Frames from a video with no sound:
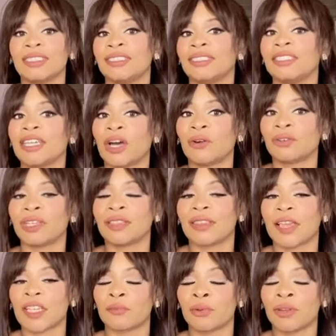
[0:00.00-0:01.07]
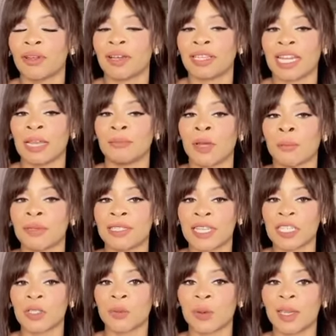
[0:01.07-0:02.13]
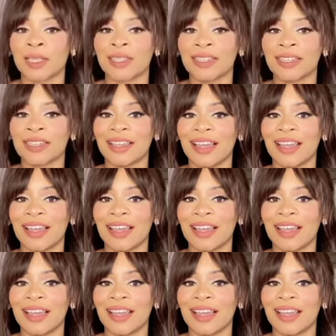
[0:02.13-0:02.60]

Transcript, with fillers: now the next product that i'm obsessed with